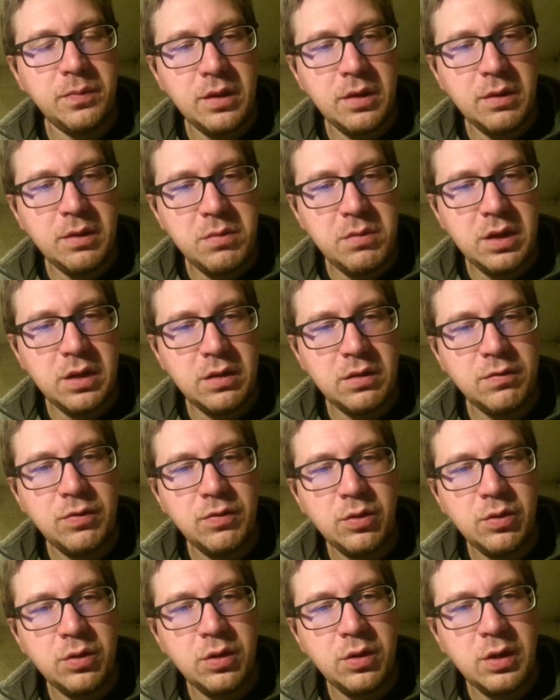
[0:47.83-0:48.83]
make us
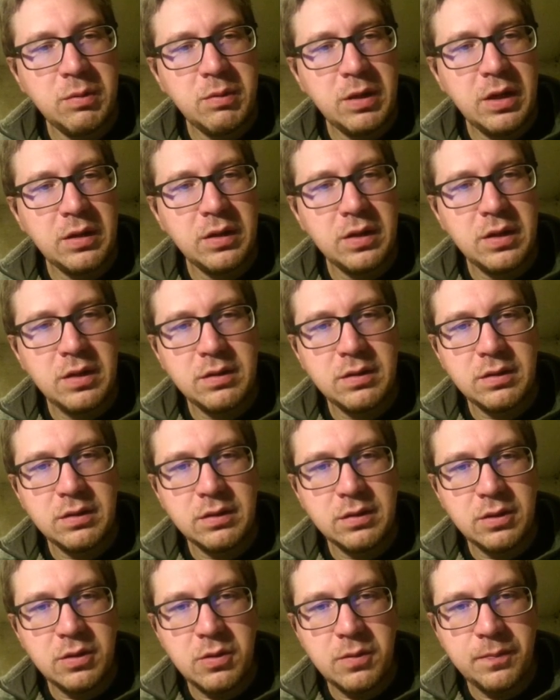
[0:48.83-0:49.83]
feel good about this.
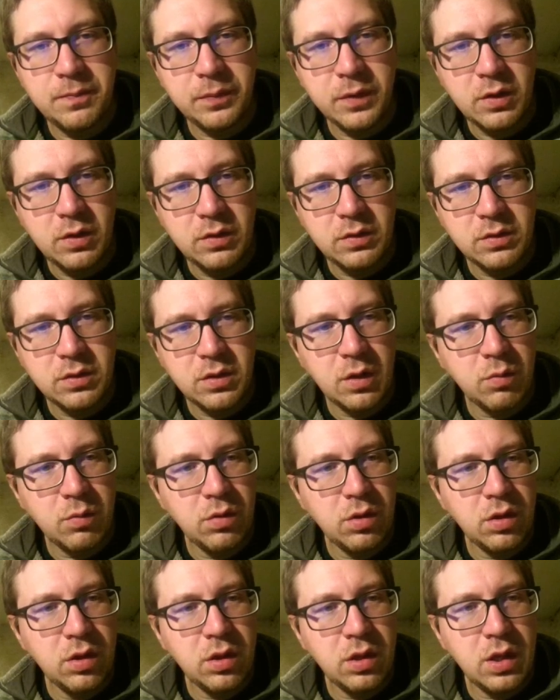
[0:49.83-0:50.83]
So let's start
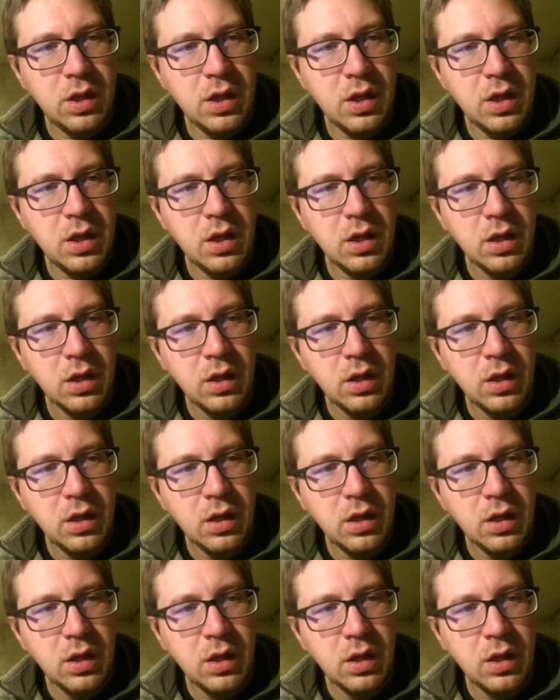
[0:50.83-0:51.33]
with the